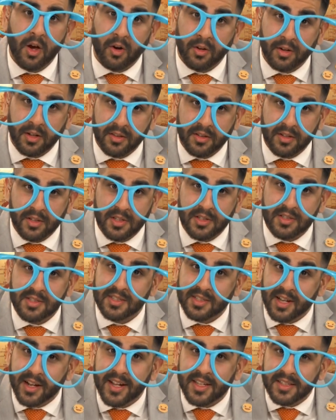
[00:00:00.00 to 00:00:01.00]
On other news,
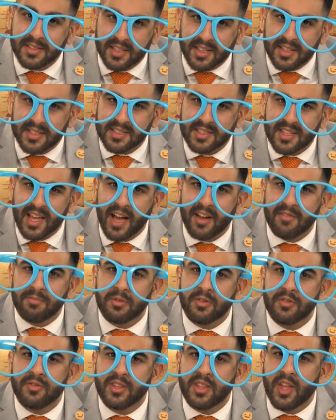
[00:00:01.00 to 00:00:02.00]
scientists have
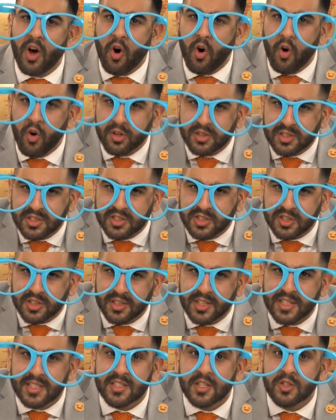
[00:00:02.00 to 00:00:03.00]
proven that
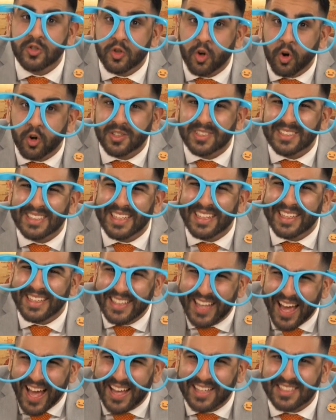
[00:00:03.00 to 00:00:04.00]
oxygen is a toxic
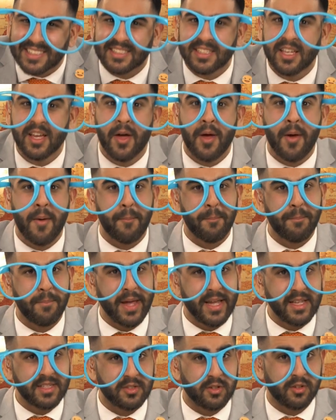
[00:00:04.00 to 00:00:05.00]
gas.
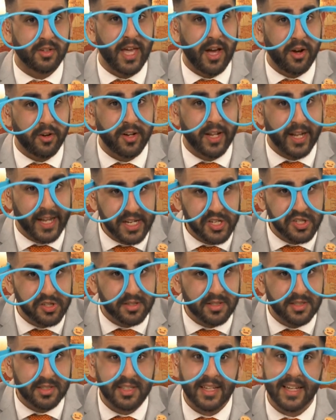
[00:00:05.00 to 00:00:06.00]
Based on
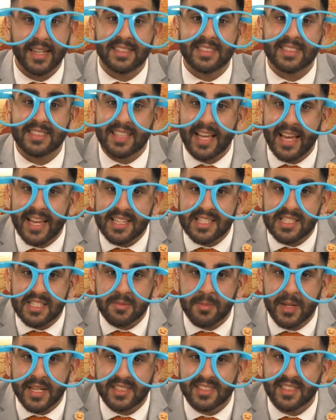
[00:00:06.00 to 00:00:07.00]
calculations, it is
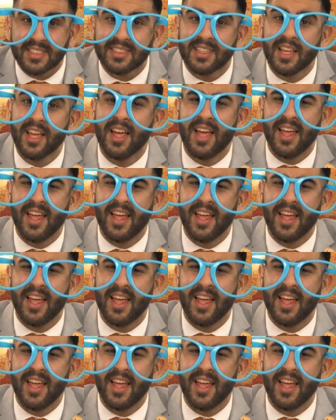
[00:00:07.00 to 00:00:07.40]
estimated